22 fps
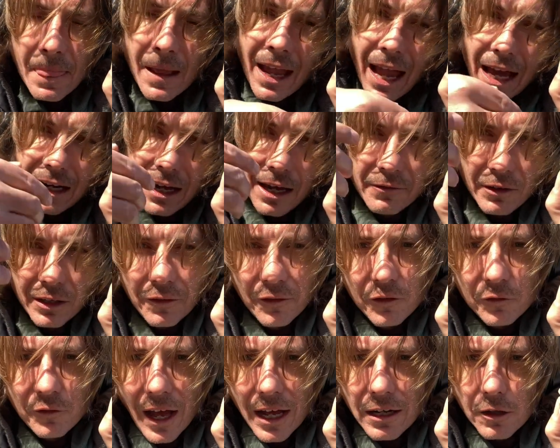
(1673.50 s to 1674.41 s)
And I've
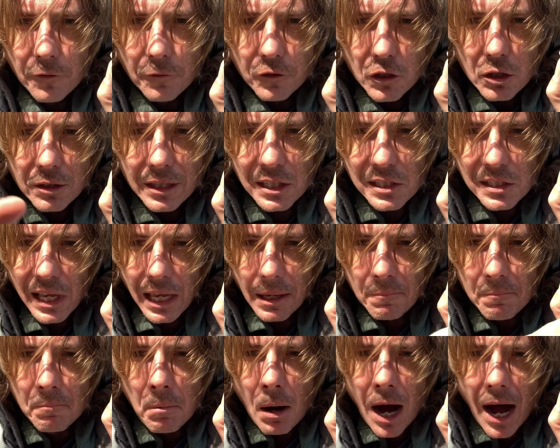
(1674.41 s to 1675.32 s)
even found a few that say
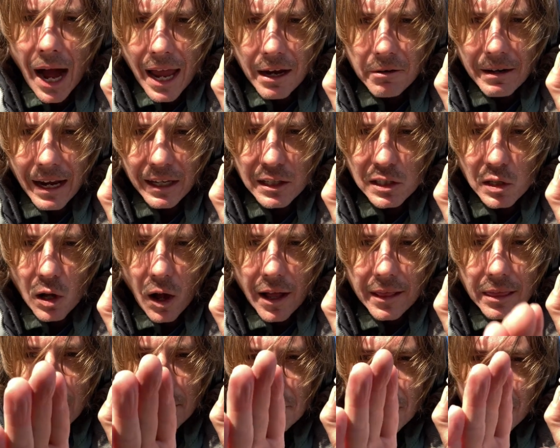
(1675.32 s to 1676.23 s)
Pyrex
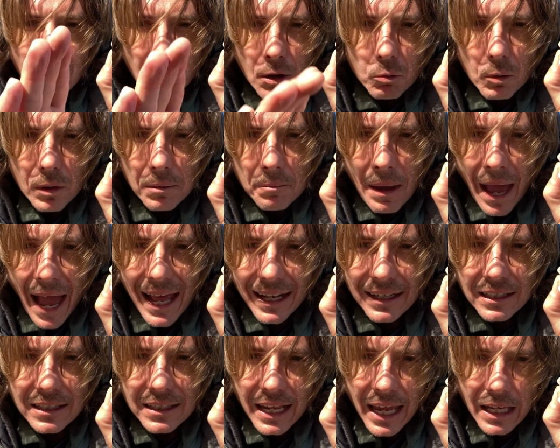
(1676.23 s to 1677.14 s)
on them with
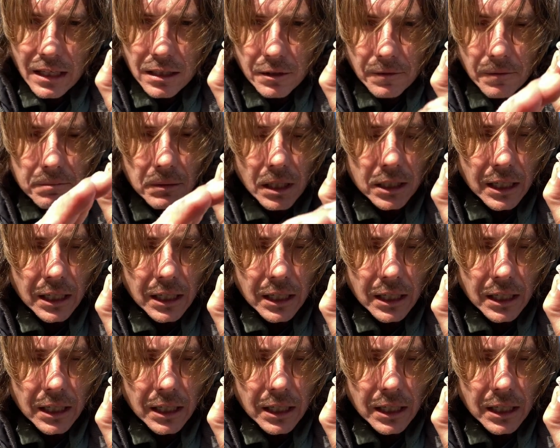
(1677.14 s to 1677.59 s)
patent dates from the